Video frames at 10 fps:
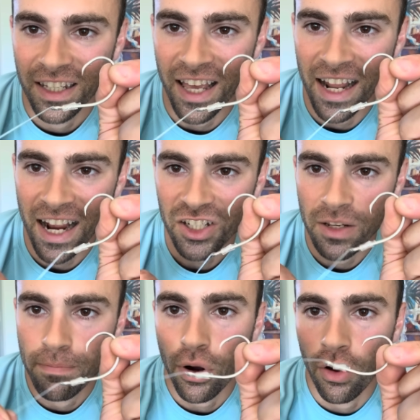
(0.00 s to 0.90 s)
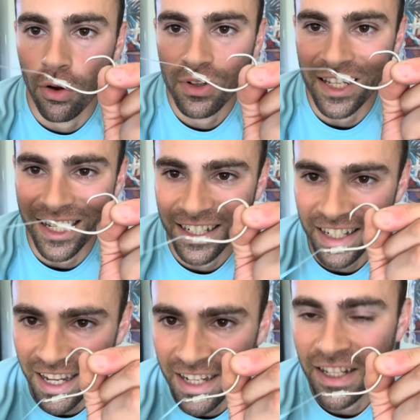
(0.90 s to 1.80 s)
It actually pulls it
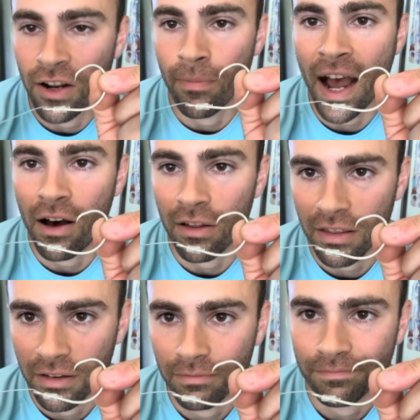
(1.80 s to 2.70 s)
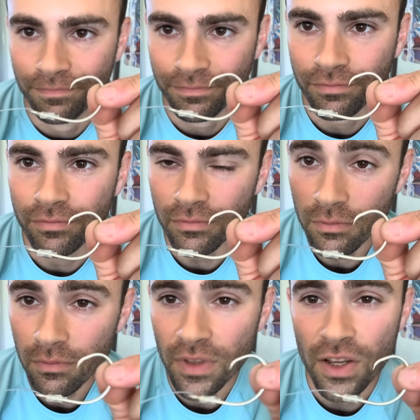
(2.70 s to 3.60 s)
into their mouth.
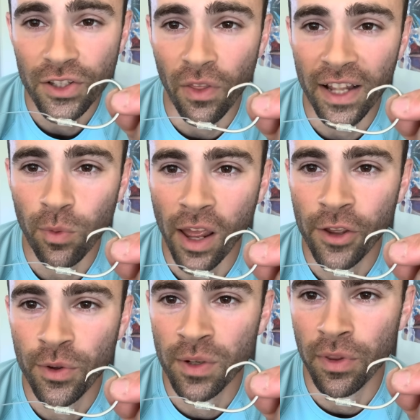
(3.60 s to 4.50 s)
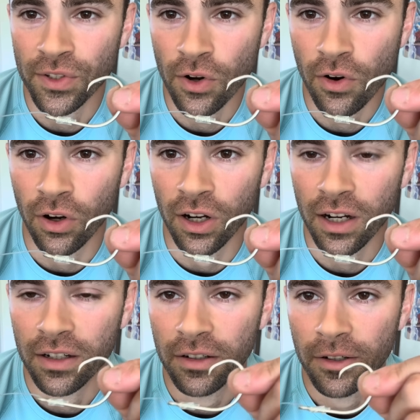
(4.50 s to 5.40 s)
So that's why you use it with a circle
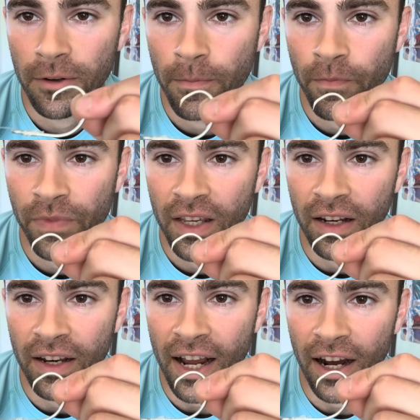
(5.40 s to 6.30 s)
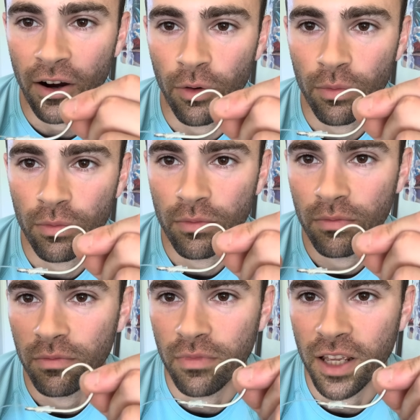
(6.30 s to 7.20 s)
hook. Now,
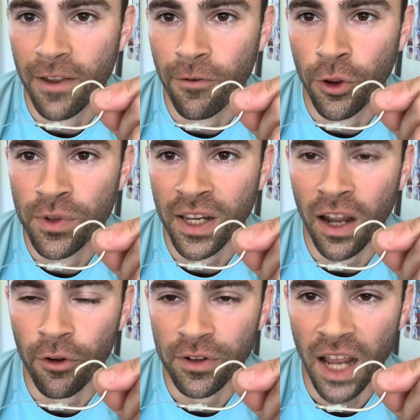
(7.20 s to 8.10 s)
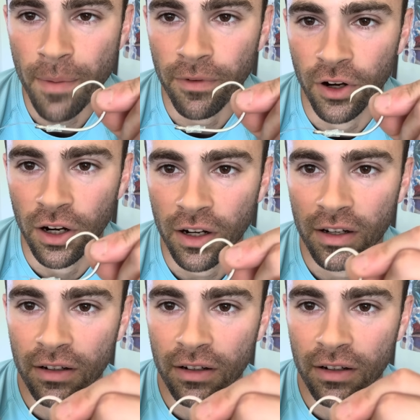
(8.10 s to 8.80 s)
if you're using another type of hook,